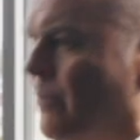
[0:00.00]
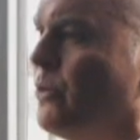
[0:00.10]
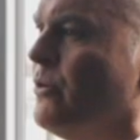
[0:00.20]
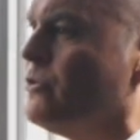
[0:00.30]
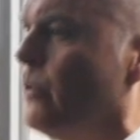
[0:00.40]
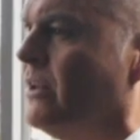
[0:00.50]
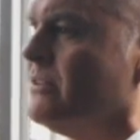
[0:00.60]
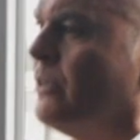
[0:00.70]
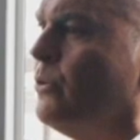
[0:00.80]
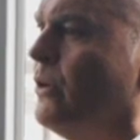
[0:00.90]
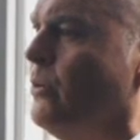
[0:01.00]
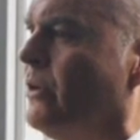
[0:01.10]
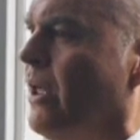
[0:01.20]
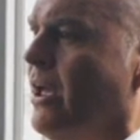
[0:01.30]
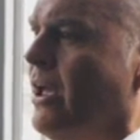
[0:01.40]
come through as quickly as I thought he
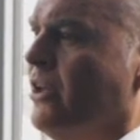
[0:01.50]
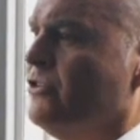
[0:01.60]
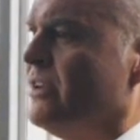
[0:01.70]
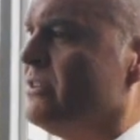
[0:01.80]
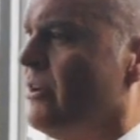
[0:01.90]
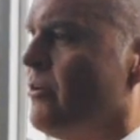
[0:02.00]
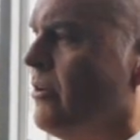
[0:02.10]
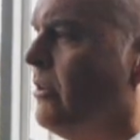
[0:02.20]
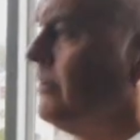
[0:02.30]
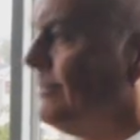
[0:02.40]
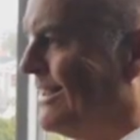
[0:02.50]
would. Jesse Kriel,